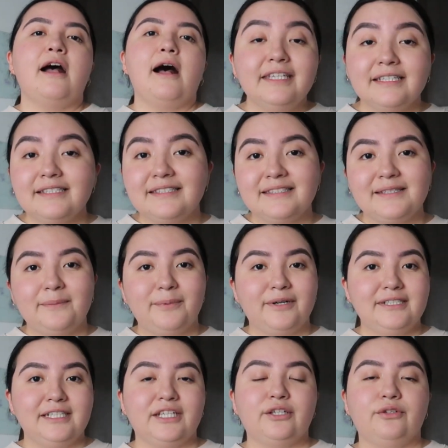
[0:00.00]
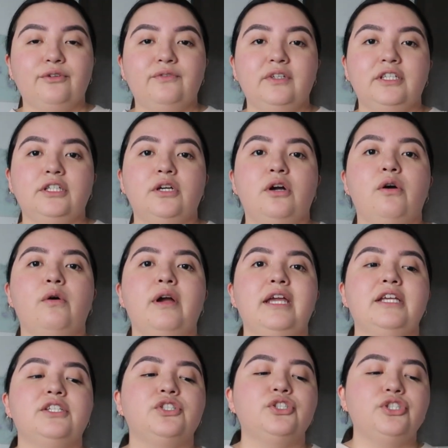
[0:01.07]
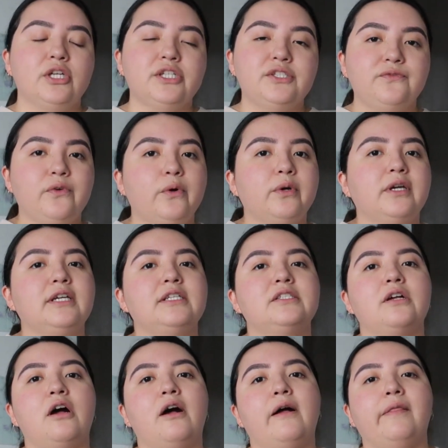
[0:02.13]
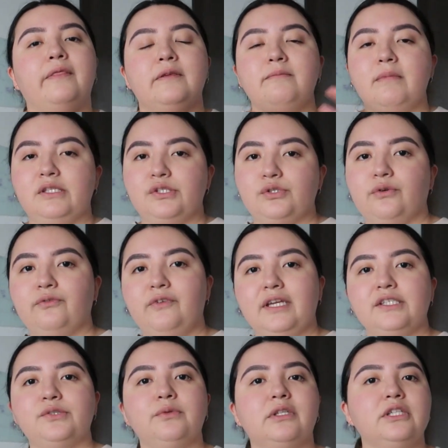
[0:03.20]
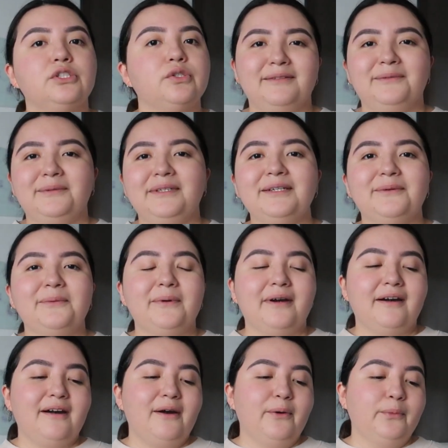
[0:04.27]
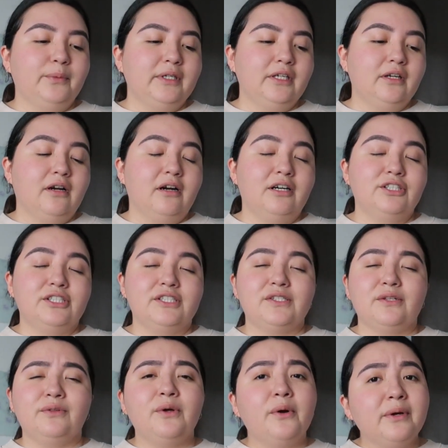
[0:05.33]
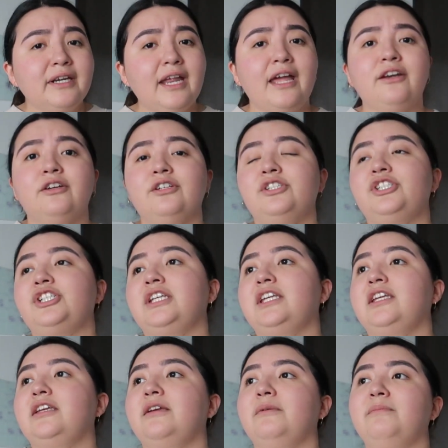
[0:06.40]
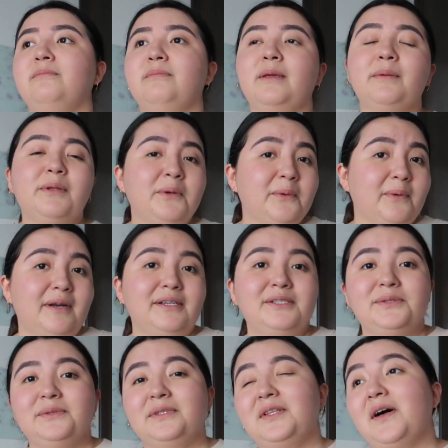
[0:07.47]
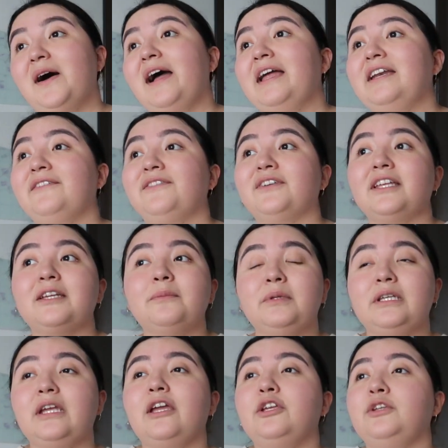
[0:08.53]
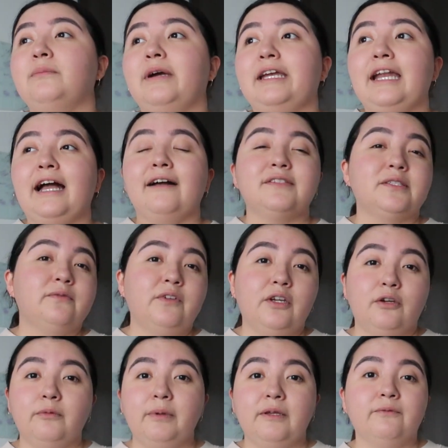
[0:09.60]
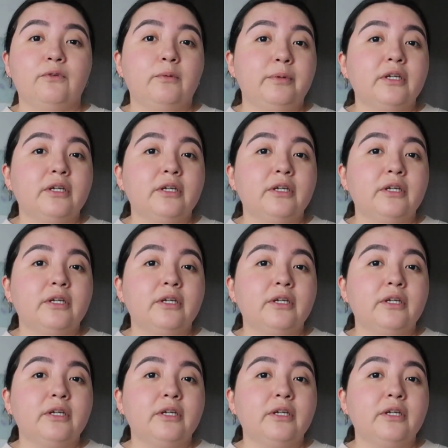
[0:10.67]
This particular video is just focused on the menstrual phase, really the week where we are just low in energy, maybe you don't want to do a lot, and if you're like me, you might have some very painful